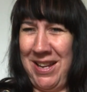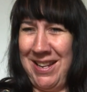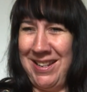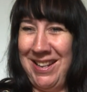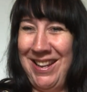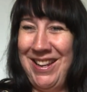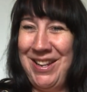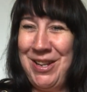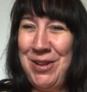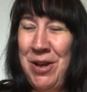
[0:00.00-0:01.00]
in?
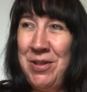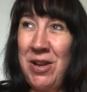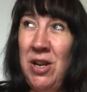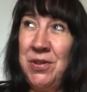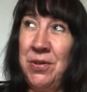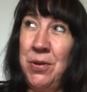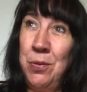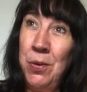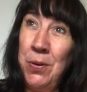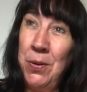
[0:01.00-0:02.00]
The colours on the
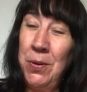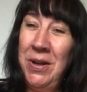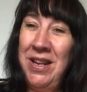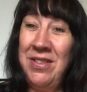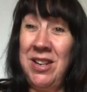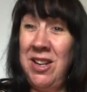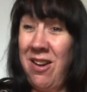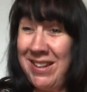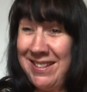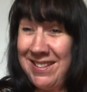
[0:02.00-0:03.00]
wall, the
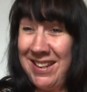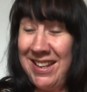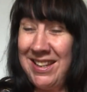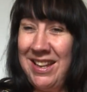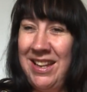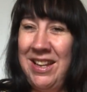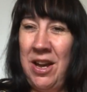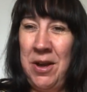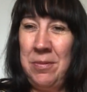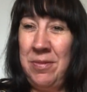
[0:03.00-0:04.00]
lighting,
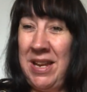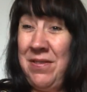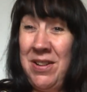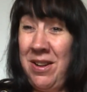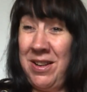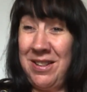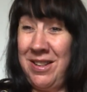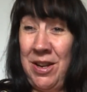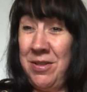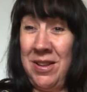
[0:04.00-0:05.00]
even
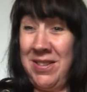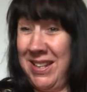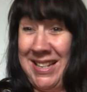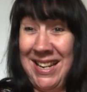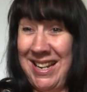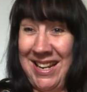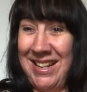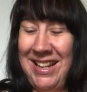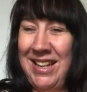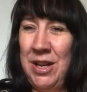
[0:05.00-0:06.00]
the linen.
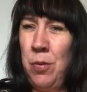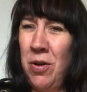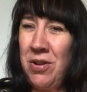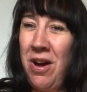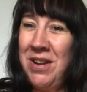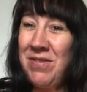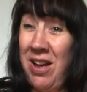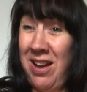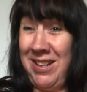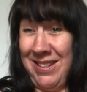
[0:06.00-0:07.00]
What kind of
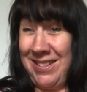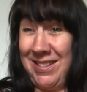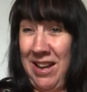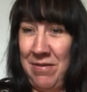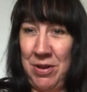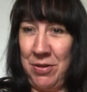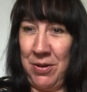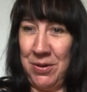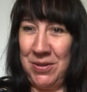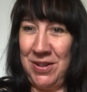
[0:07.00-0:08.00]
colours have you
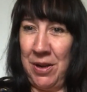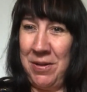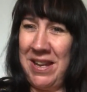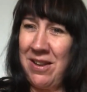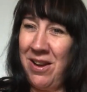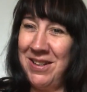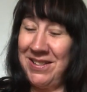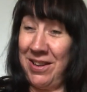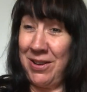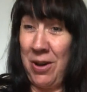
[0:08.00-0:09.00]
got? Are they colours
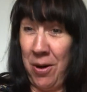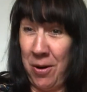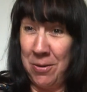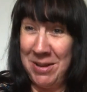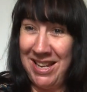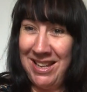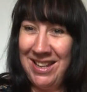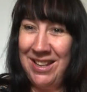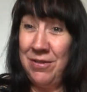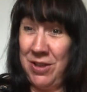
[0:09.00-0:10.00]
that are calming
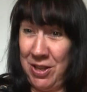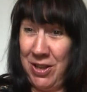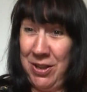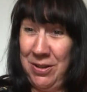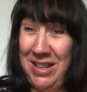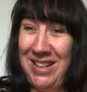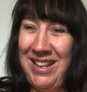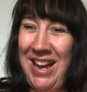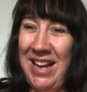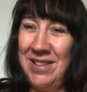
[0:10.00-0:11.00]
for you
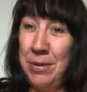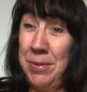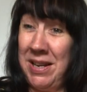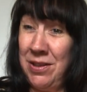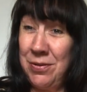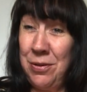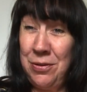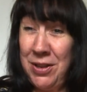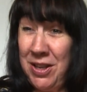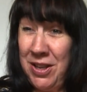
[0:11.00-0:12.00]
and peaceful
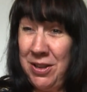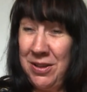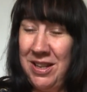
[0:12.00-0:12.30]
for you?